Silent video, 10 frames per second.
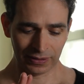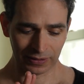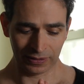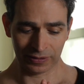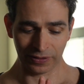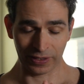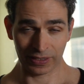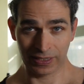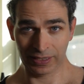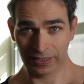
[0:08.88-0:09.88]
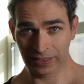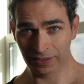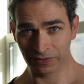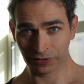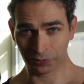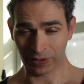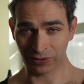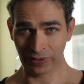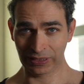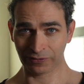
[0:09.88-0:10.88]
The key with
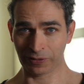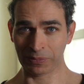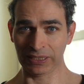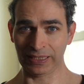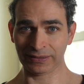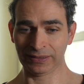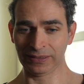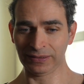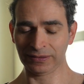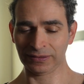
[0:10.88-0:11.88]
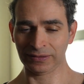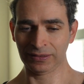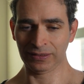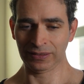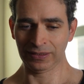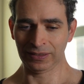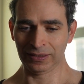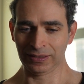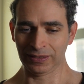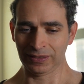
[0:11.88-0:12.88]
graduating from a lesson is
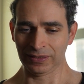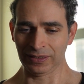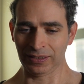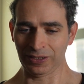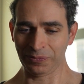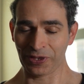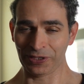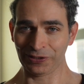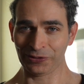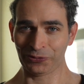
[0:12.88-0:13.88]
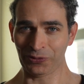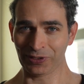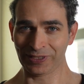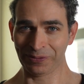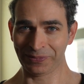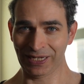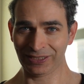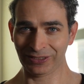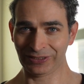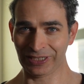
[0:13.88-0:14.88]
there's a strong
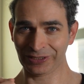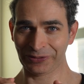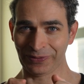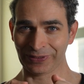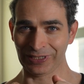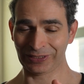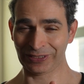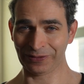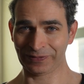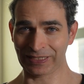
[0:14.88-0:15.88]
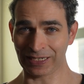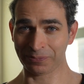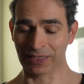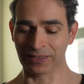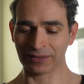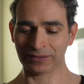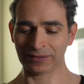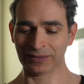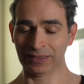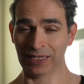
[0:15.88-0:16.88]
temptation to just want lots of check
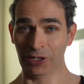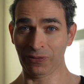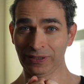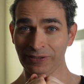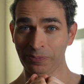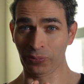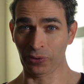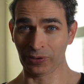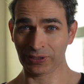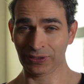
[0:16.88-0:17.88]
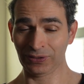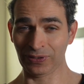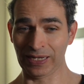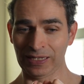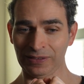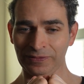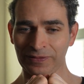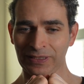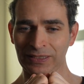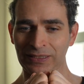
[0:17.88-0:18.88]
marks. However, it's important to have
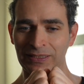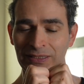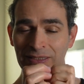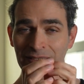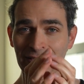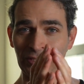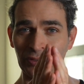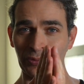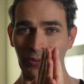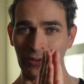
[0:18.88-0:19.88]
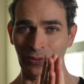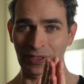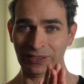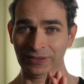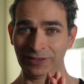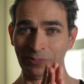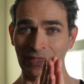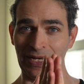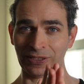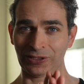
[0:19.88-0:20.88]
graduations
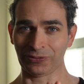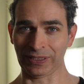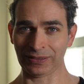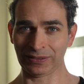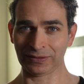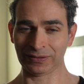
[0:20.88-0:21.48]
be accurate.